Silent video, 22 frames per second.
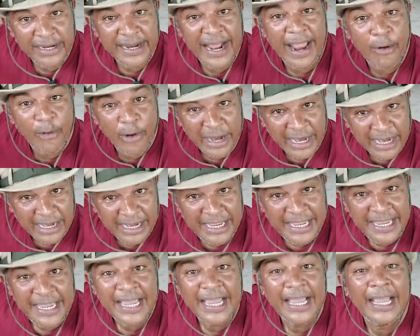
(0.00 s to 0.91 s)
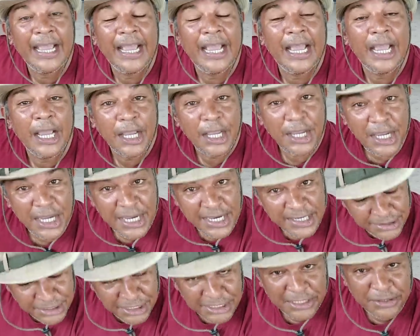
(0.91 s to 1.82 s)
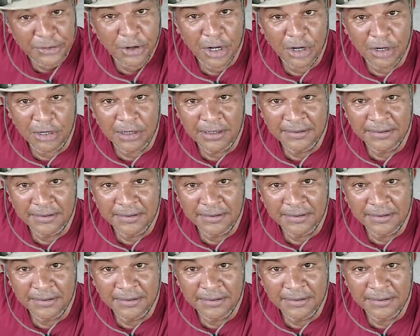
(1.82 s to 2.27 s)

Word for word: directly into the ground.